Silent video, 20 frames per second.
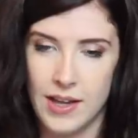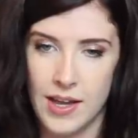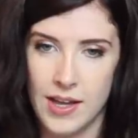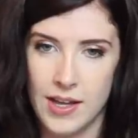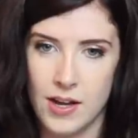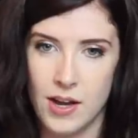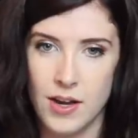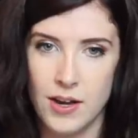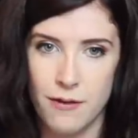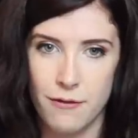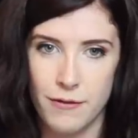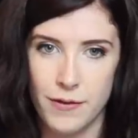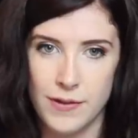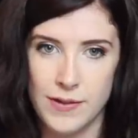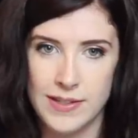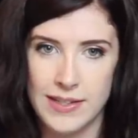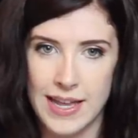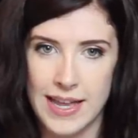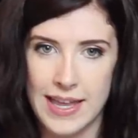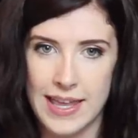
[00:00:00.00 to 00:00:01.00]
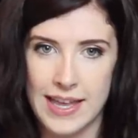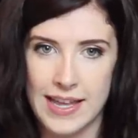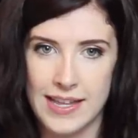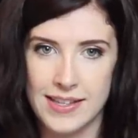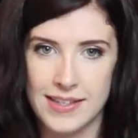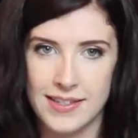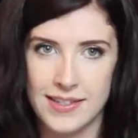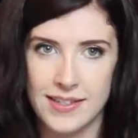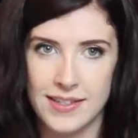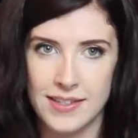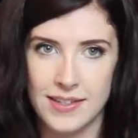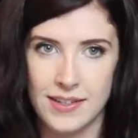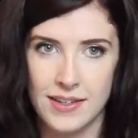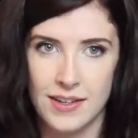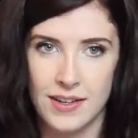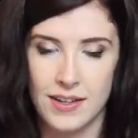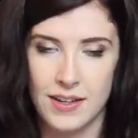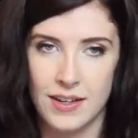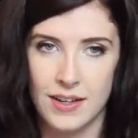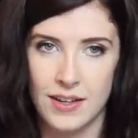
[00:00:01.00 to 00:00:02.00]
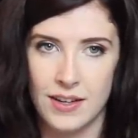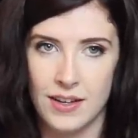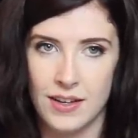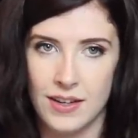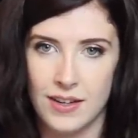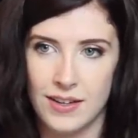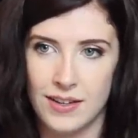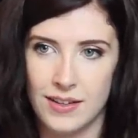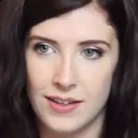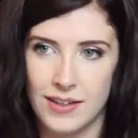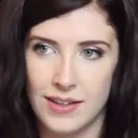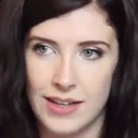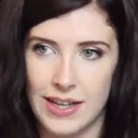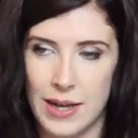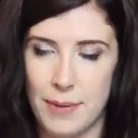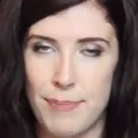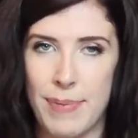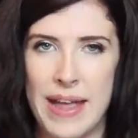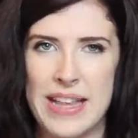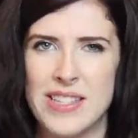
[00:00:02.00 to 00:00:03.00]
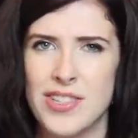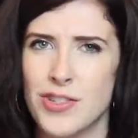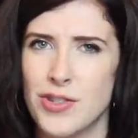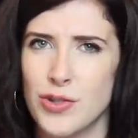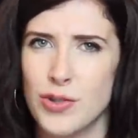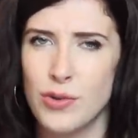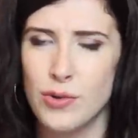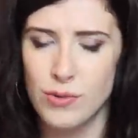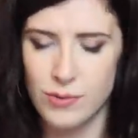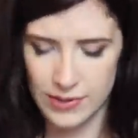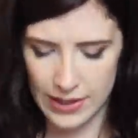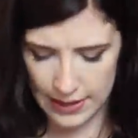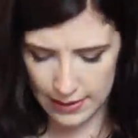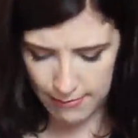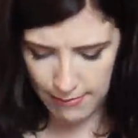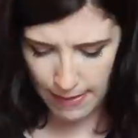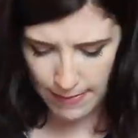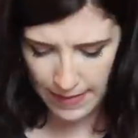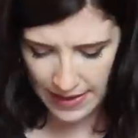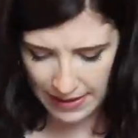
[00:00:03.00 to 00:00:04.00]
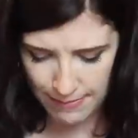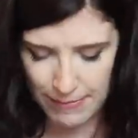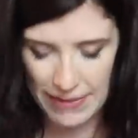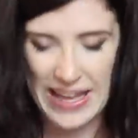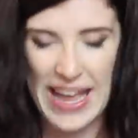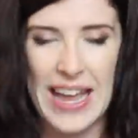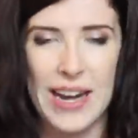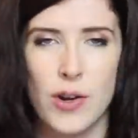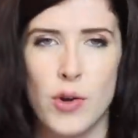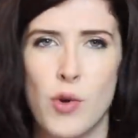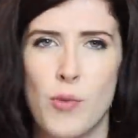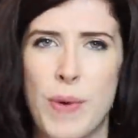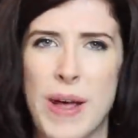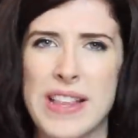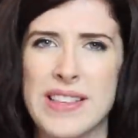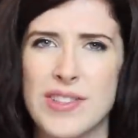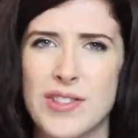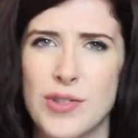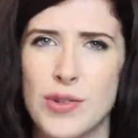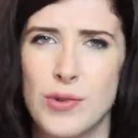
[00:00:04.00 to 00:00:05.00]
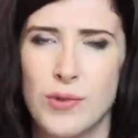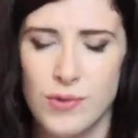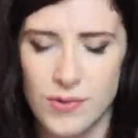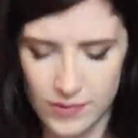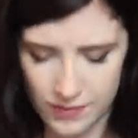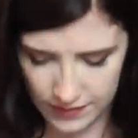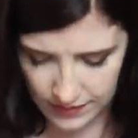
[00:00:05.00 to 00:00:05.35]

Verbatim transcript: it kind of feels like it's like a pencil, like maybe a mechanical pencil.